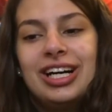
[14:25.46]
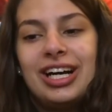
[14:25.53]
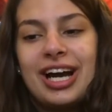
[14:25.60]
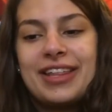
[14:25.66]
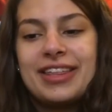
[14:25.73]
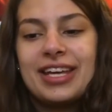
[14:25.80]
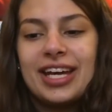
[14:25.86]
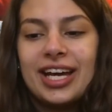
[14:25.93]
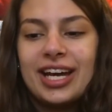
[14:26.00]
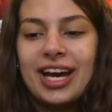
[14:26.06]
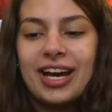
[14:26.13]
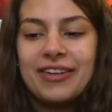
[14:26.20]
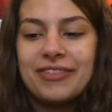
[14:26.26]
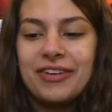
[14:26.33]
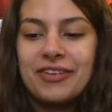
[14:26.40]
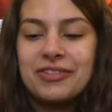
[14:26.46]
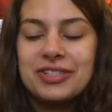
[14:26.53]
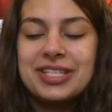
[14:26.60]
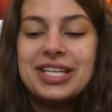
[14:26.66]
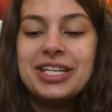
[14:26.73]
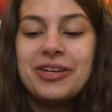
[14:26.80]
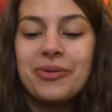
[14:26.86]
I think I've ever
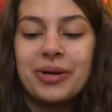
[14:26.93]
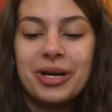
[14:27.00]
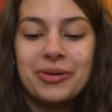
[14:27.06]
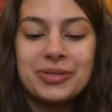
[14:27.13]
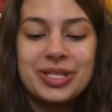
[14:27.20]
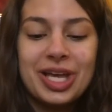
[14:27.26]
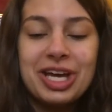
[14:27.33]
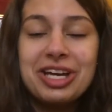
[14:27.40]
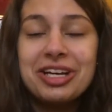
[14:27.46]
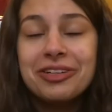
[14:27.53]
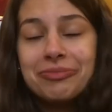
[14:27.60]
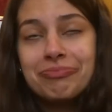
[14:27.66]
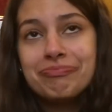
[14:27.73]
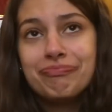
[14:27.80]
seen you," and I was like,